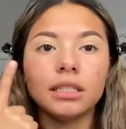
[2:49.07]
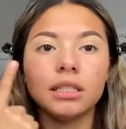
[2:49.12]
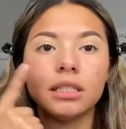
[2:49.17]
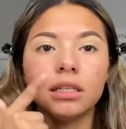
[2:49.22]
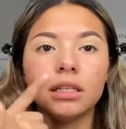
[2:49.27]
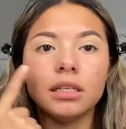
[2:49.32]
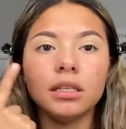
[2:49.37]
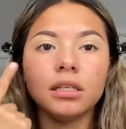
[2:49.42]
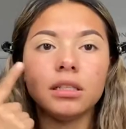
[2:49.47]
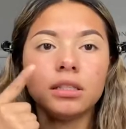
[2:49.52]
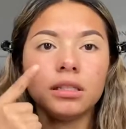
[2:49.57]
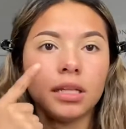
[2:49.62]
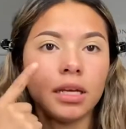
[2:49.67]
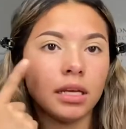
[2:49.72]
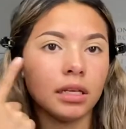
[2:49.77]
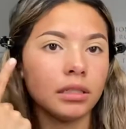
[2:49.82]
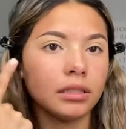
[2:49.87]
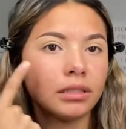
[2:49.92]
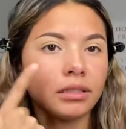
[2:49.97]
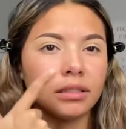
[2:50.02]
the
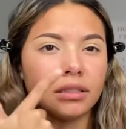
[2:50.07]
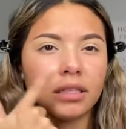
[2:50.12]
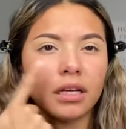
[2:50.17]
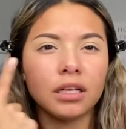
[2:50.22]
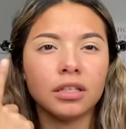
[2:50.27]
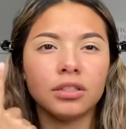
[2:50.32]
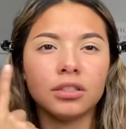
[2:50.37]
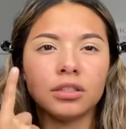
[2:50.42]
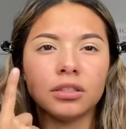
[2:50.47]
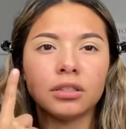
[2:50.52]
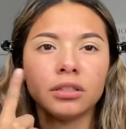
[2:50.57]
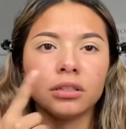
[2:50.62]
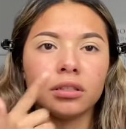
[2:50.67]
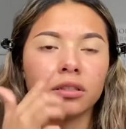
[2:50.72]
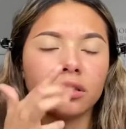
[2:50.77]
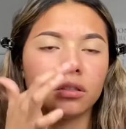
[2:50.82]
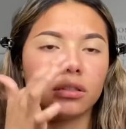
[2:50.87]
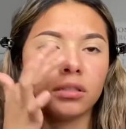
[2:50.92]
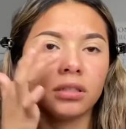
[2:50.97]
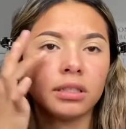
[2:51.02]
next
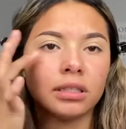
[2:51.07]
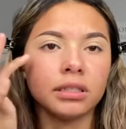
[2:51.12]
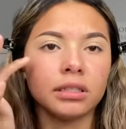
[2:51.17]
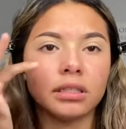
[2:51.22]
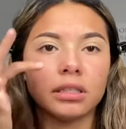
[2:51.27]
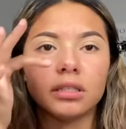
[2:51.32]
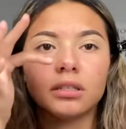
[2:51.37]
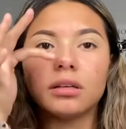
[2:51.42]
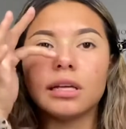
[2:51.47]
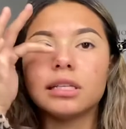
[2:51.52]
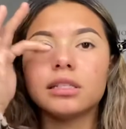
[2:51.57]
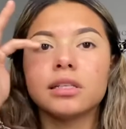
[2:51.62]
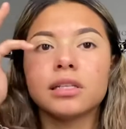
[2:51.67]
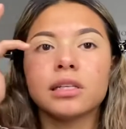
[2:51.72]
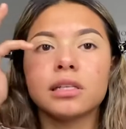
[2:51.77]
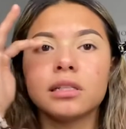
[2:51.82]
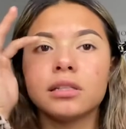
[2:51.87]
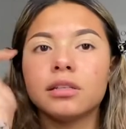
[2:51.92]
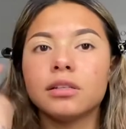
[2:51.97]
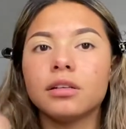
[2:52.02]
under conceal. I just
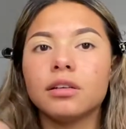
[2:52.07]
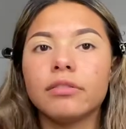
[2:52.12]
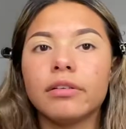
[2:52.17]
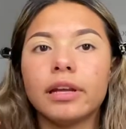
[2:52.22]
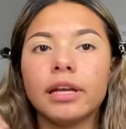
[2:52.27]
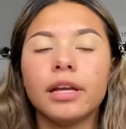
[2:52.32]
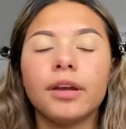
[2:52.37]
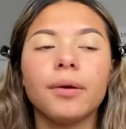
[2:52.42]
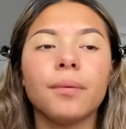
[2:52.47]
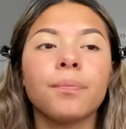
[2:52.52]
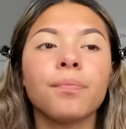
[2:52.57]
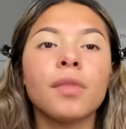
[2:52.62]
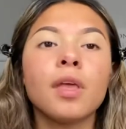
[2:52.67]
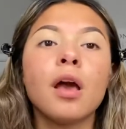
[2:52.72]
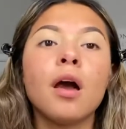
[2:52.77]
concealed it right here.